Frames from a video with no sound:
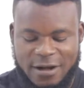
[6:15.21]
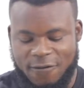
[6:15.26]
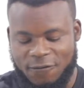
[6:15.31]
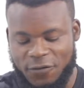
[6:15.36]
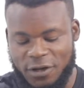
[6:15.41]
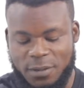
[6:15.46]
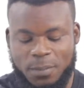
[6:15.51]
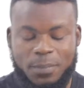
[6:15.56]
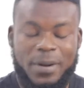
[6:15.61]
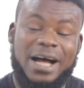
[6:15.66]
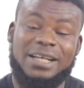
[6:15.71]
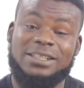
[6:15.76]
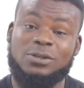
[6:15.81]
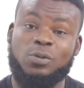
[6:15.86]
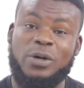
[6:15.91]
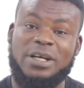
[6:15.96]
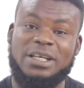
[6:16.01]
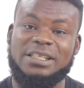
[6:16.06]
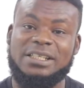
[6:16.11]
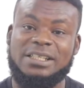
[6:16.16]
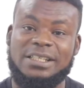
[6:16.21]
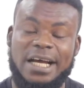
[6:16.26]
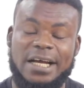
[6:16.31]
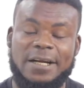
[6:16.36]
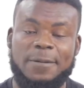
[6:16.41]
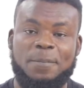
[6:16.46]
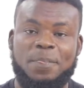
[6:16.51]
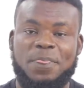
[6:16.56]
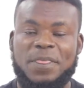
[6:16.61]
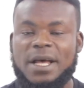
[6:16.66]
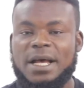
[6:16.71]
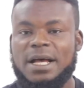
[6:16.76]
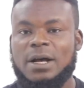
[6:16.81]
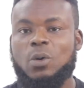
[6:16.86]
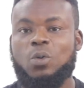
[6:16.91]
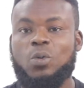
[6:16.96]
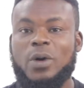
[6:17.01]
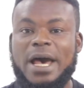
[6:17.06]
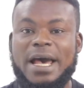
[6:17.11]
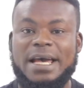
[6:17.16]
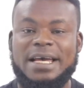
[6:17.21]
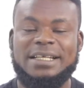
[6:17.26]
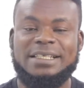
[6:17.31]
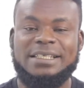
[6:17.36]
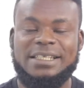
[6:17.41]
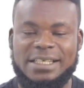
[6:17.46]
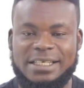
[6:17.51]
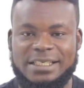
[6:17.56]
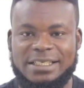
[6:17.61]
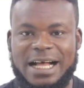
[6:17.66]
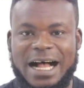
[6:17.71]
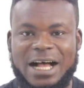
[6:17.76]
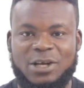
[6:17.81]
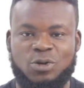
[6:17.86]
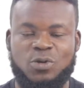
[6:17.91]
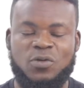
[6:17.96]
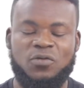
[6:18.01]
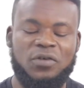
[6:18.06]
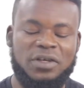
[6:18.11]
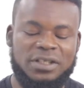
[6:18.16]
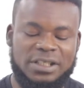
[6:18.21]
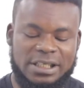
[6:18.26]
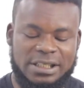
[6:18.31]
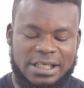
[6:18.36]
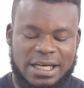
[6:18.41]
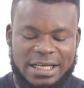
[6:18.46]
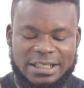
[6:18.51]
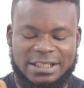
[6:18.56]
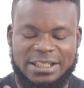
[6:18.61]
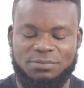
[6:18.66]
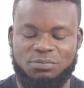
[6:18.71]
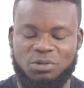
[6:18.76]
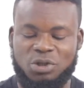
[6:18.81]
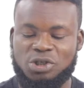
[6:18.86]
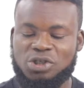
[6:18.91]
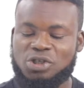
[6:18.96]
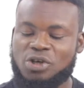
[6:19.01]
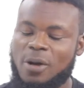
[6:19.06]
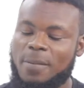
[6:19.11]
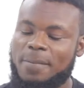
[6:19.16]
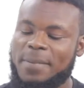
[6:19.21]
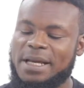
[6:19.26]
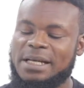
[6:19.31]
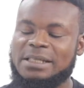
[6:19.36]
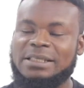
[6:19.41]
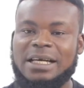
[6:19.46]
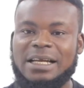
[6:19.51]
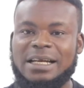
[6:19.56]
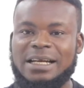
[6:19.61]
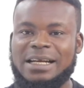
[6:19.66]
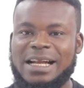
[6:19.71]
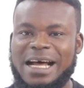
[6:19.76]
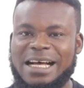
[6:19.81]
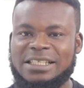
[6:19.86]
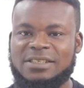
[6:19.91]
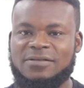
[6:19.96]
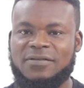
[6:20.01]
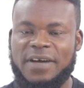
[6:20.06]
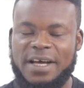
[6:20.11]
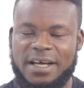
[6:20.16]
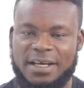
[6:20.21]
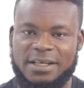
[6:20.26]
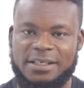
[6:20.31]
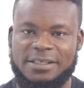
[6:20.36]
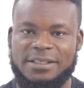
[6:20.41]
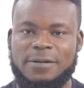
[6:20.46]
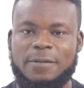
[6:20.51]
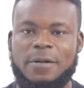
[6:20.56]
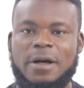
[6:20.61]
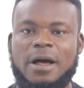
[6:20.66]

for the part where they said where it is and you've written the museum is in Las Vegas,